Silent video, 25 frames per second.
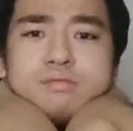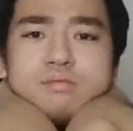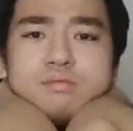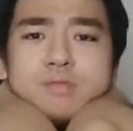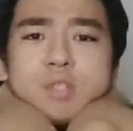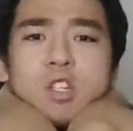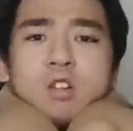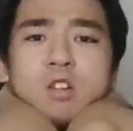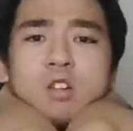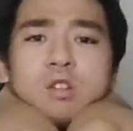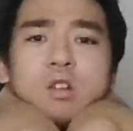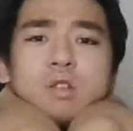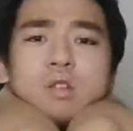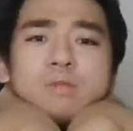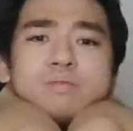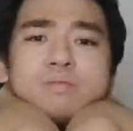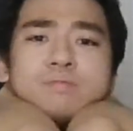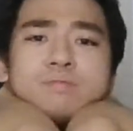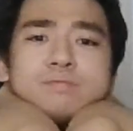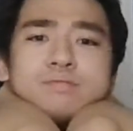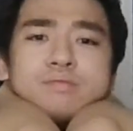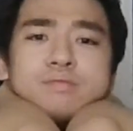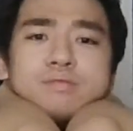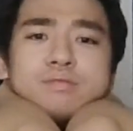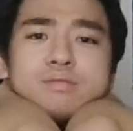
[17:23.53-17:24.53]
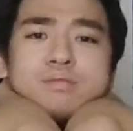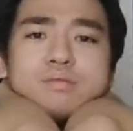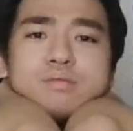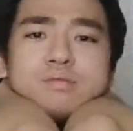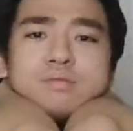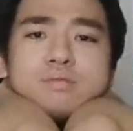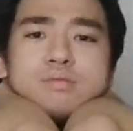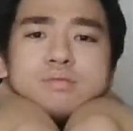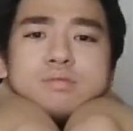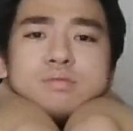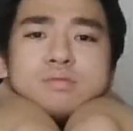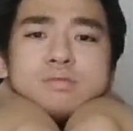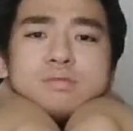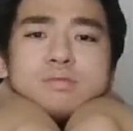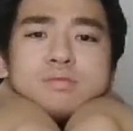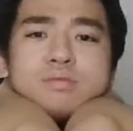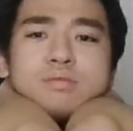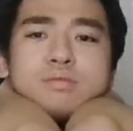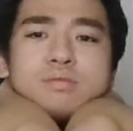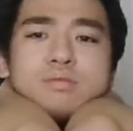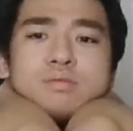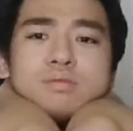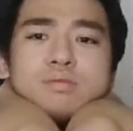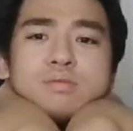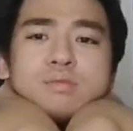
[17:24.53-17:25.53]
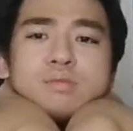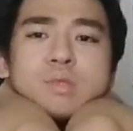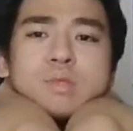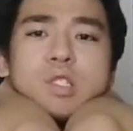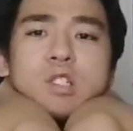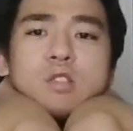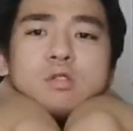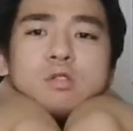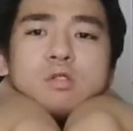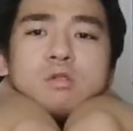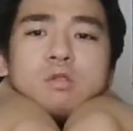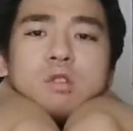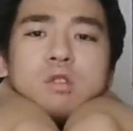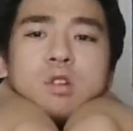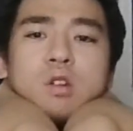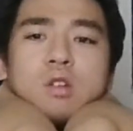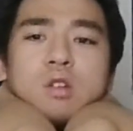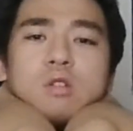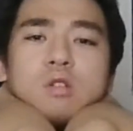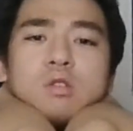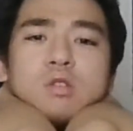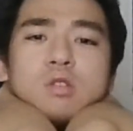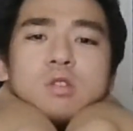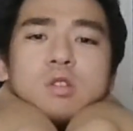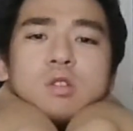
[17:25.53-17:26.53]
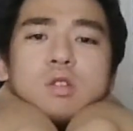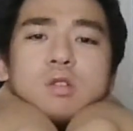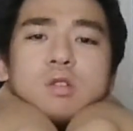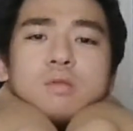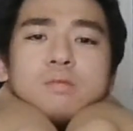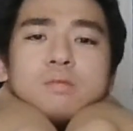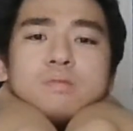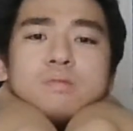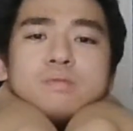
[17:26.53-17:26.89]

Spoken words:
Alright. That's all I gotta say.